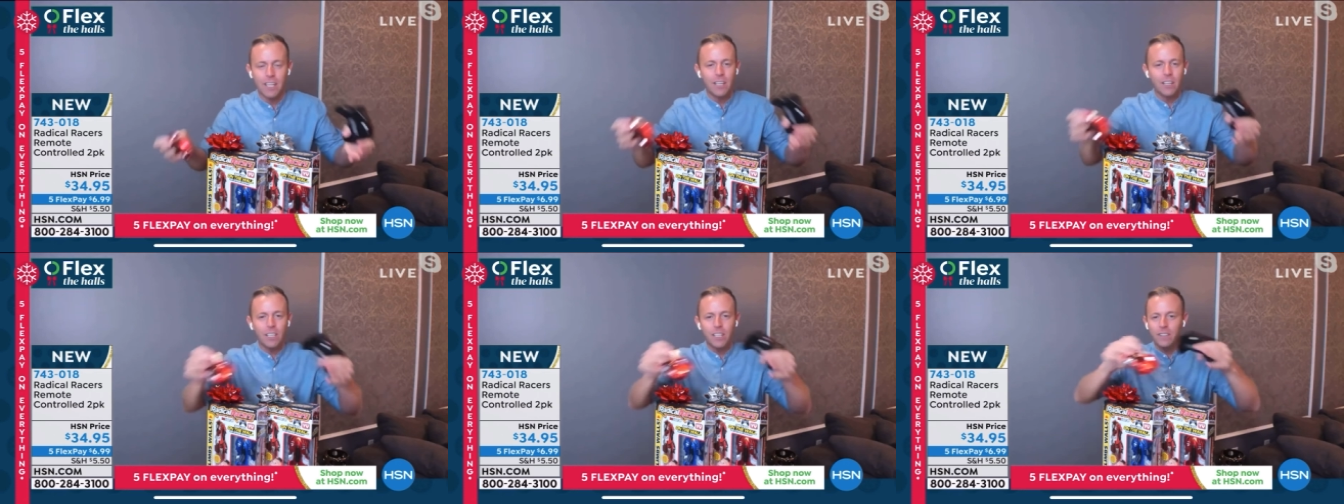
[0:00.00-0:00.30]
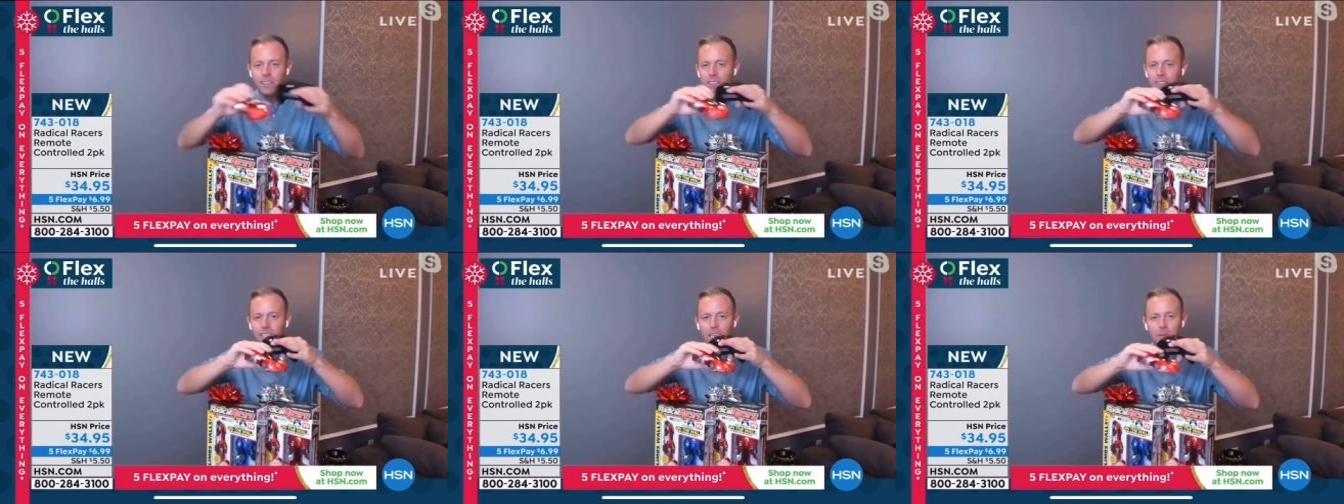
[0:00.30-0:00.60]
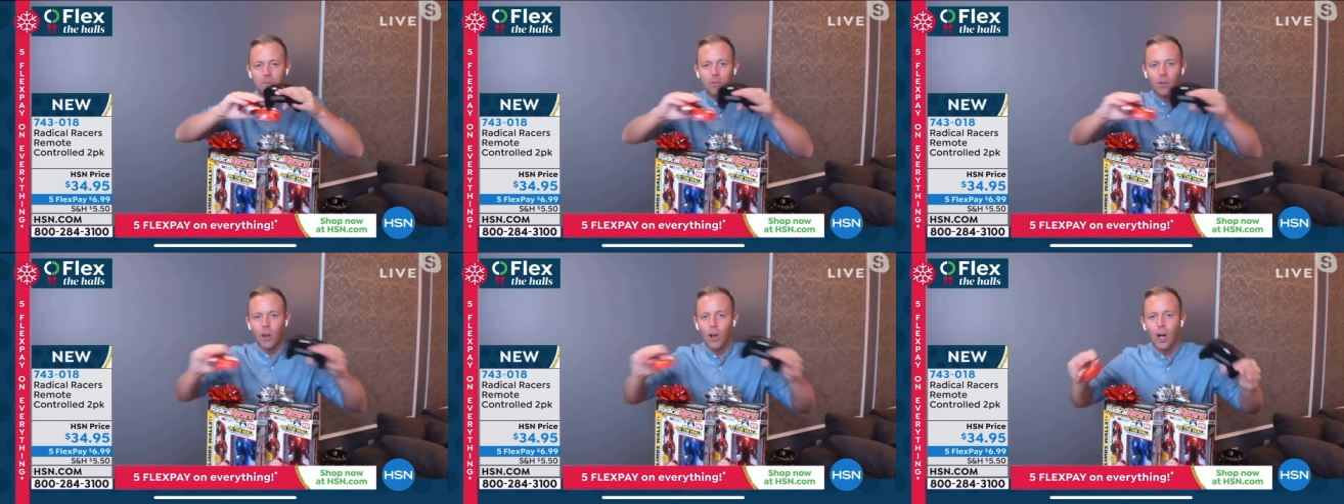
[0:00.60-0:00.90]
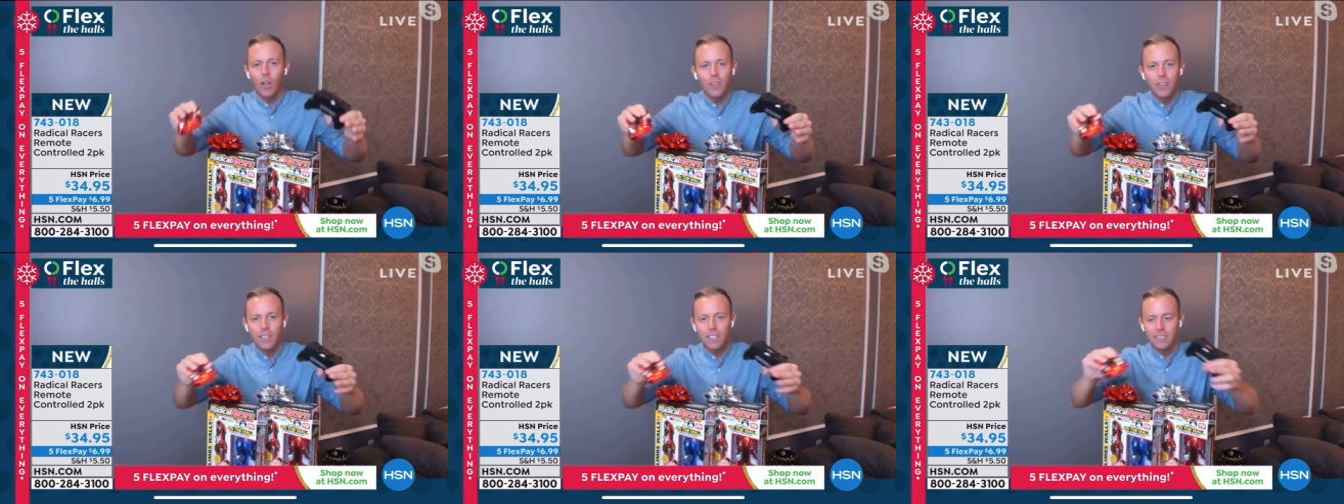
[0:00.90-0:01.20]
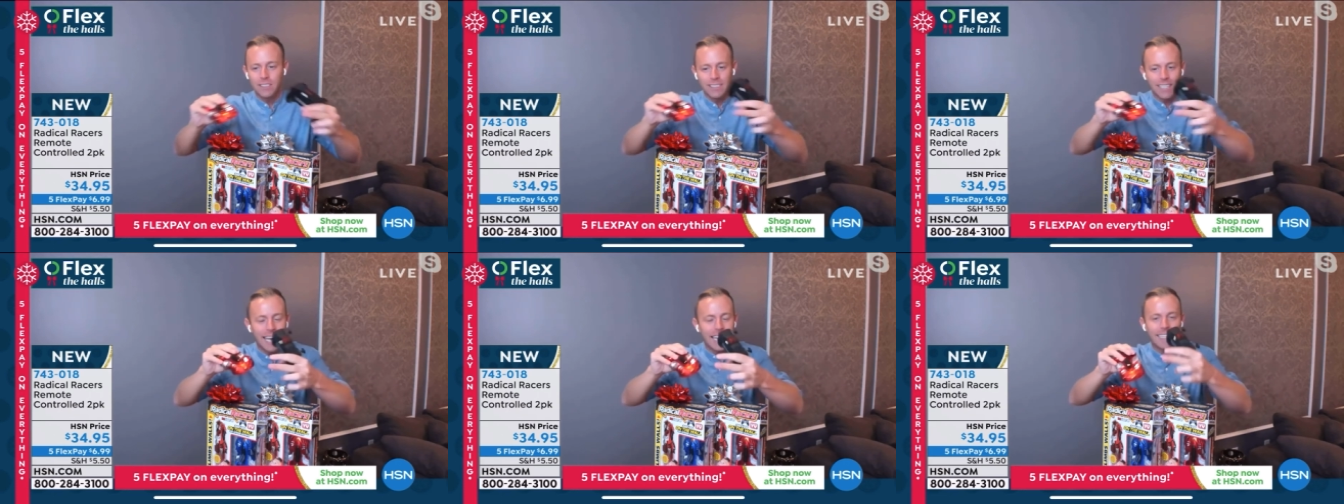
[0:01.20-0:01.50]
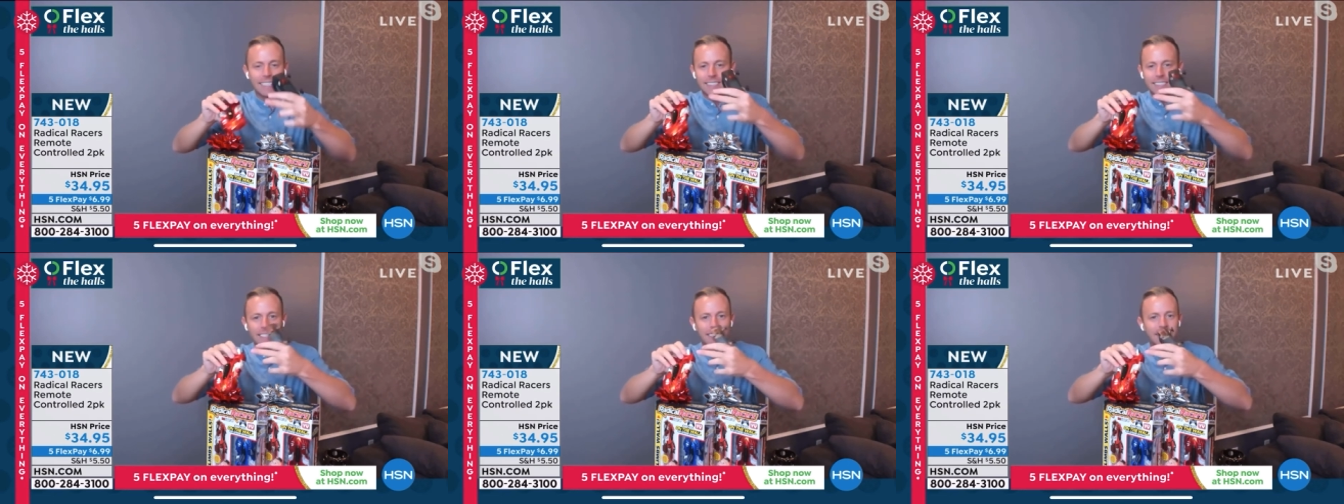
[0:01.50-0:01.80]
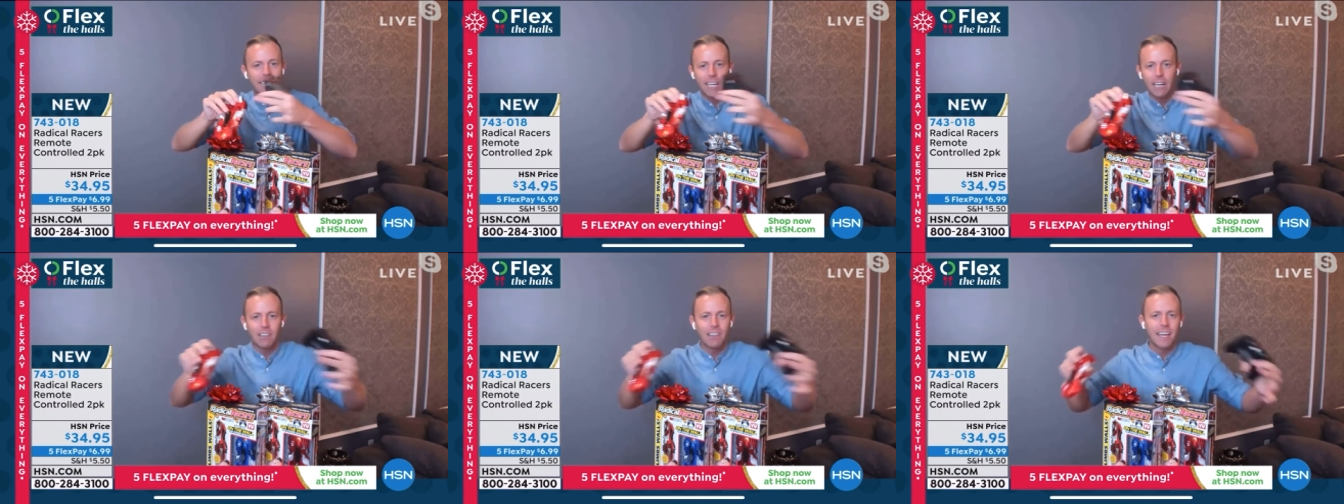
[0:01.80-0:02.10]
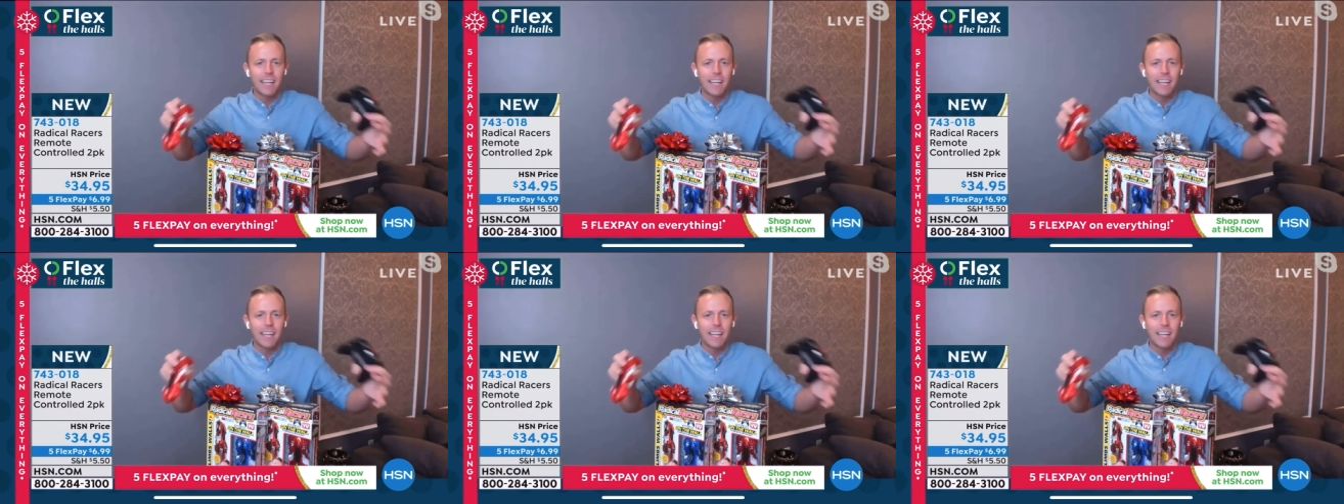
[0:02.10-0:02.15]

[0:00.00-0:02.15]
They could have skipped all these lights and tail